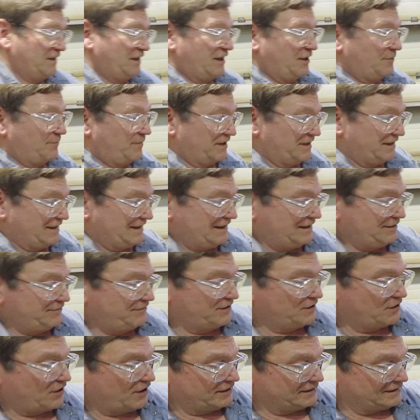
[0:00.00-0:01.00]
But
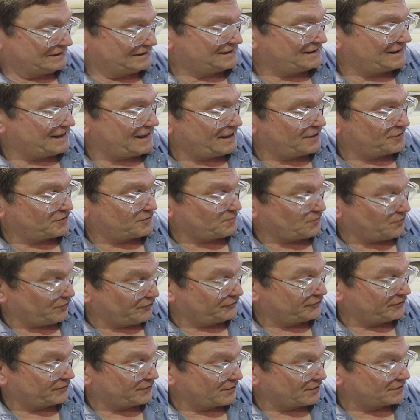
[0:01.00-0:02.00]
even on a standard
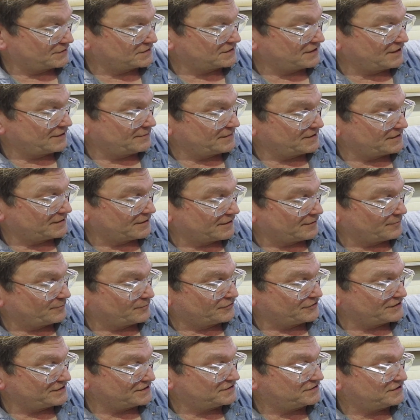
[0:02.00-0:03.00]
bolt, there are some that are
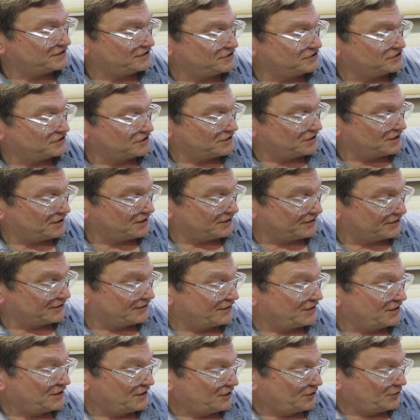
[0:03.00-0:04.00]
precision
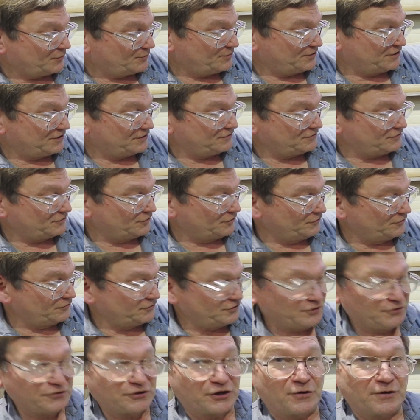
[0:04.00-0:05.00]
here, but you'll,
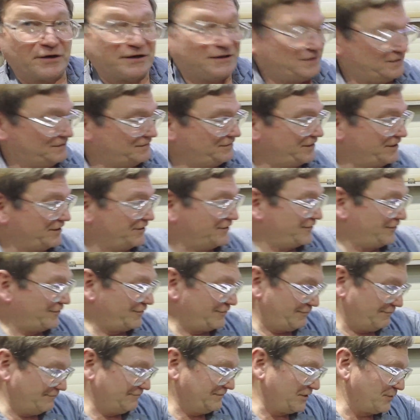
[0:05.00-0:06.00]
you'll know it.
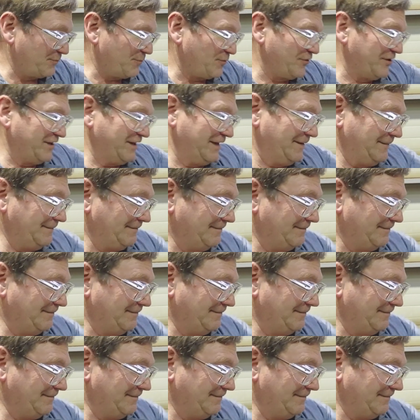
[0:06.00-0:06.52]
They're, they're pretty.